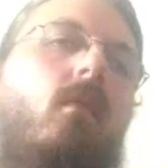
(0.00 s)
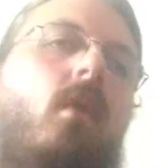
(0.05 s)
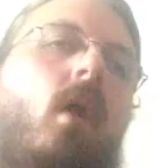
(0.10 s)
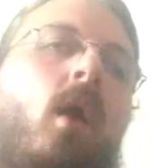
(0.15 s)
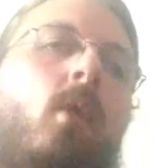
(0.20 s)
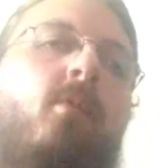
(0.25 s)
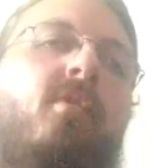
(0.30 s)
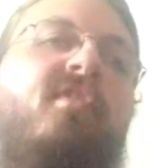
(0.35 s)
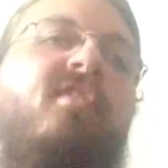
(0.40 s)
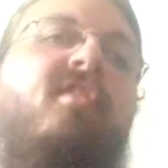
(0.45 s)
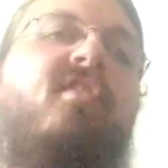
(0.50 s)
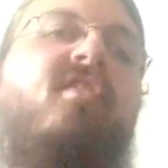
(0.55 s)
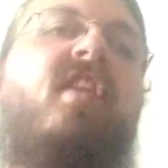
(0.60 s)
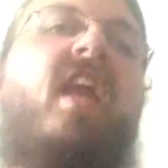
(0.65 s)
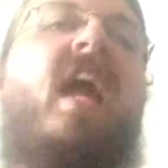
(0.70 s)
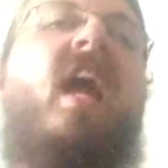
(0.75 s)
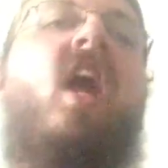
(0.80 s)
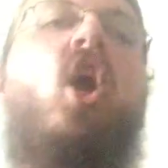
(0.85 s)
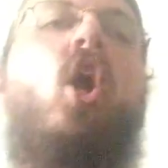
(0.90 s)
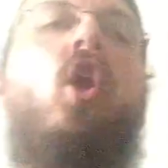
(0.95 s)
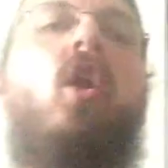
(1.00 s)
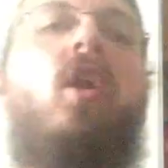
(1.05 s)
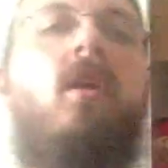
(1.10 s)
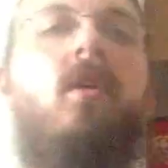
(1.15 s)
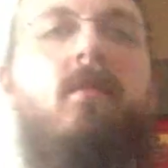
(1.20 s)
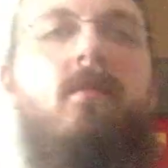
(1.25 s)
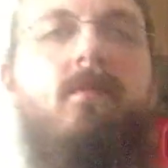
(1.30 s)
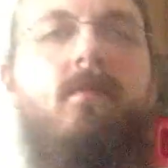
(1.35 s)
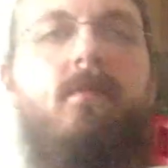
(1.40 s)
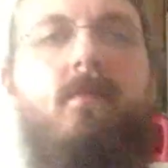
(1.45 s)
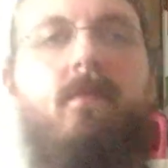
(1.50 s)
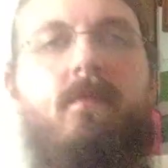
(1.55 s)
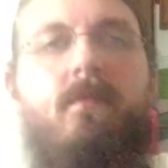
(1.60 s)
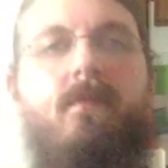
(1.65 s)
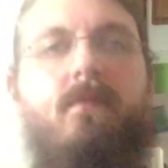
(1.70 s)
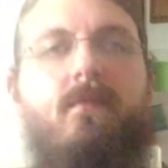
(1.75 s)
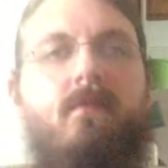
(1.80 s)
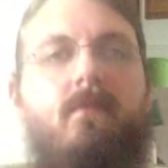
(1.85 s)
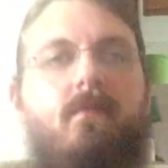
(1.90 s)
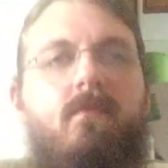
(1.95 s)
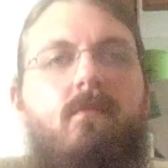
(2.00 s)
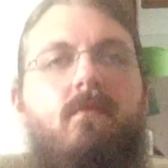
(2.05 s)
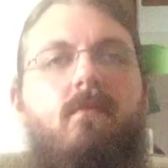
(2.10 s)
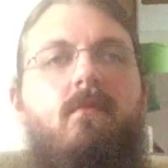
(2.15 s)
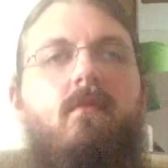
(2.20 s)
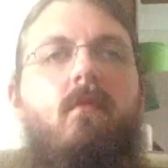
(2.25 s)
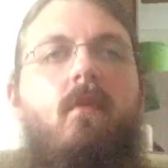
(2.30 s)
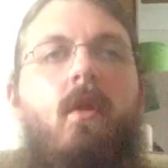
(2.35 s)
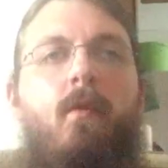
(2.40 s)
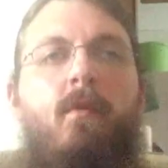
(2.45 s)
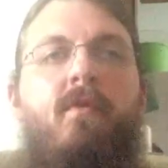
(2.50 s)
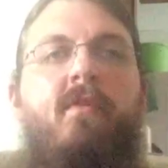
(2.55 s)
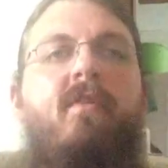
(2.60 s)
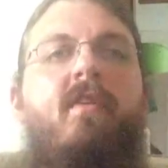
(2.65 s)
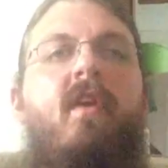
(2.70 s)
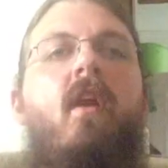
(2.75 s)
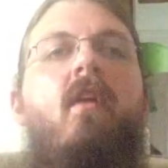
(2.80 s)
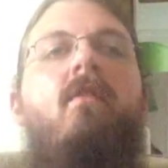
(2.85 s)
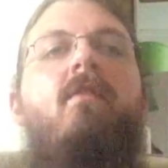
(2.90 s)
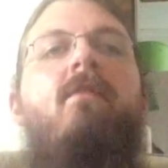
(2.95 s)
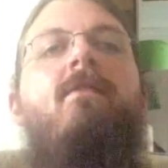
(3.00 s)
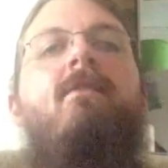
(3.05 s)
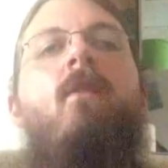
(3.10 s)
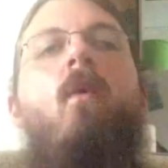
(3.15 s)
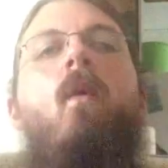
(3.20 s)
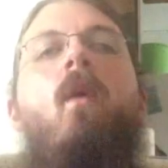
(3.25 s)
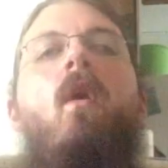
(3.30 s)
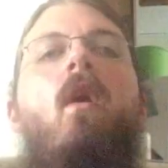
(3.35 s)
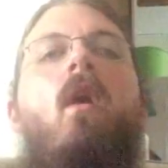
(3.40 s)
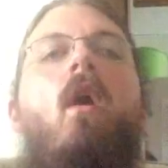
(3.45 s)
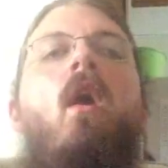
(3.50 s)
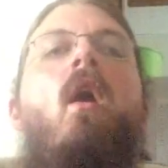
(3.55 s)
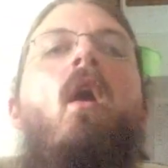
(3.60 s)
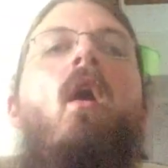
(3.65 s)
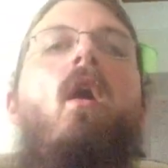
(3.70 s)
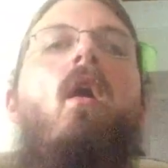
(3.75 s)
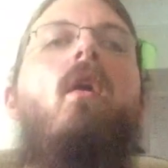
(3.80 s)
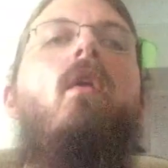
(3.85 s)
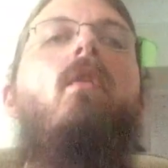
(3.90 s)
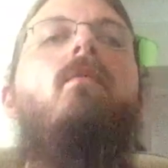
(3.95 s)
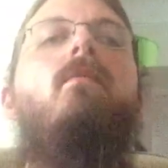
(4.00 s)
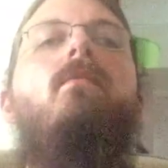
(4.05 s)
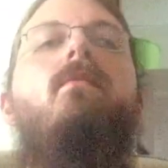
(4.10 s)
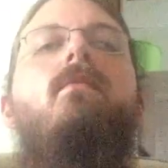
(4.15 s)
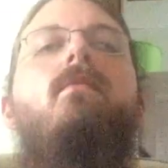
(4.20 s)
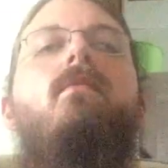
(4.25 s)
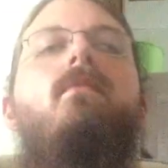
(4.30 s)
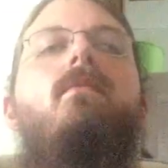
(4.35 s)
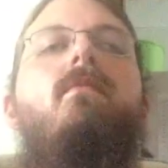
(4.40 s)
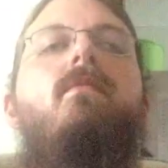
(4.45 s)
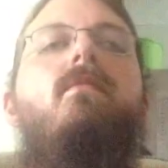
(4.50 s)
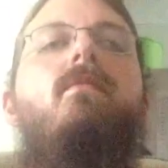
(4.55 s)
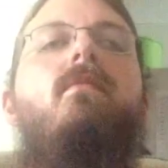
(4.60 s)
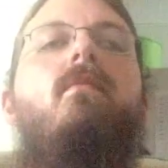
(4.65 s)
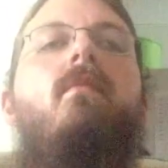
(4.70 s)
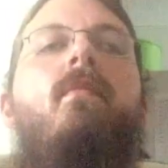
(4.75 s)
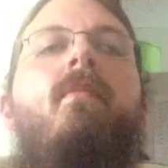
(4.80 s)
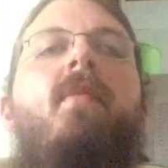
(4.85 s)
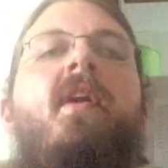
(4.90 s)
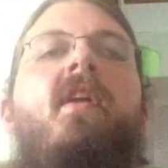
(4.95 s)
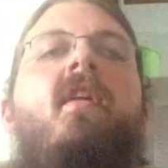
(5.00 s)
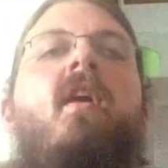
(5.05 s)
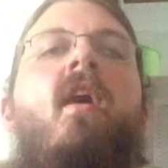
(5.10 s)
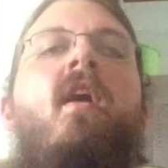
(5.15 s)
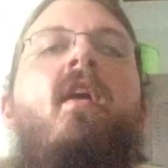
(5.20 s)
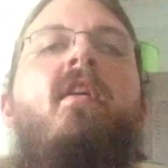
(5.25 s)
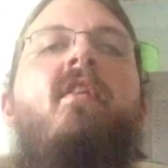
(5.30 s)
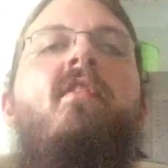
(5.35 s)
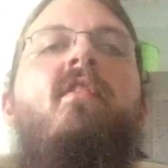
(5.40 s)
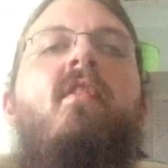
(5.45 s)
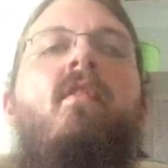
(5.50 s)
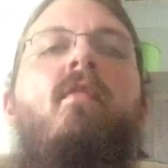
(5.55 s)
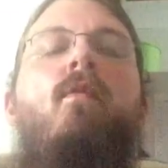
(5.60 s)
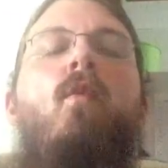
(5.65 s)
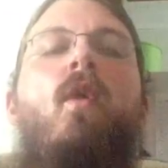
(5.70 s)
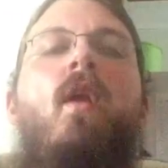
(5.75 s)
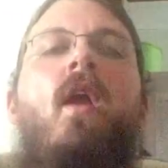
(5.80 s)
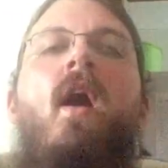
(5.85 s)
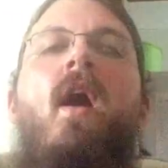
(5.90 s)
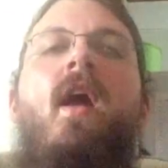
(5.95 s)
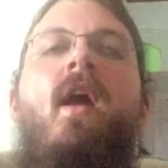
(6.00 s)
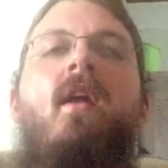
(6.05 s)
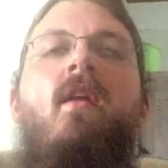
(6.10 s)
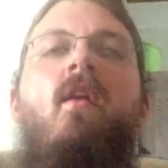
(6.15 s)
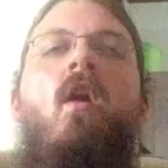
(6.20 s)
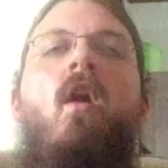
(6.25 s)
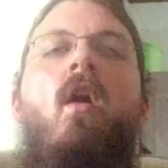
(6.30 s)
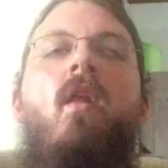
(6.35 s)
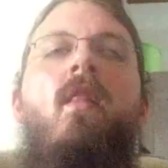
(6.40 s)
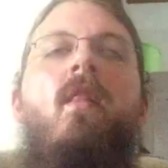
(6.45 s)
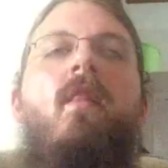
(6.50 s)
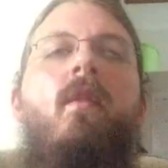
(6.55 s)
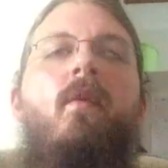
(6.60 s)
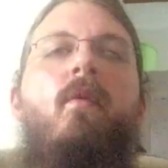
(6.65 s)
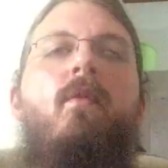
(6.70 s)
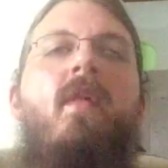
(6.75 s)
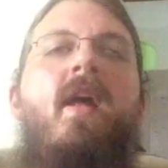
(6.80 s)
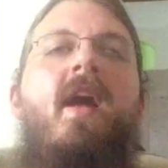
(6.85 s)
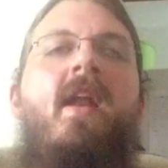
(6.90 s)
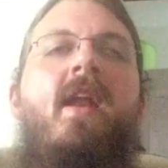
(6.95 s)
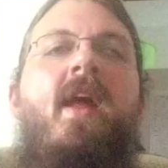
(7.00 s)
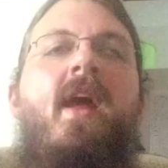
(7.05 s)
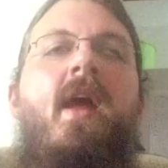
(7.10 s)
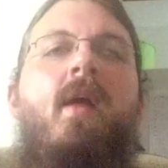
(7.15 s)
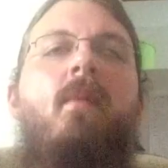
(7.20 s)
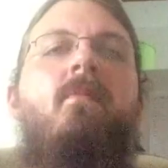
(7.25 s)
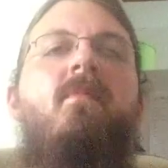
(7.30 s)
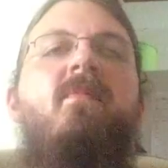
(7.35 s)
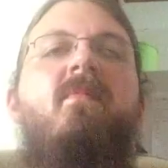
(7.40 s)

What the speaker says: I was scared. I was scared for her because of what I had gone through that day.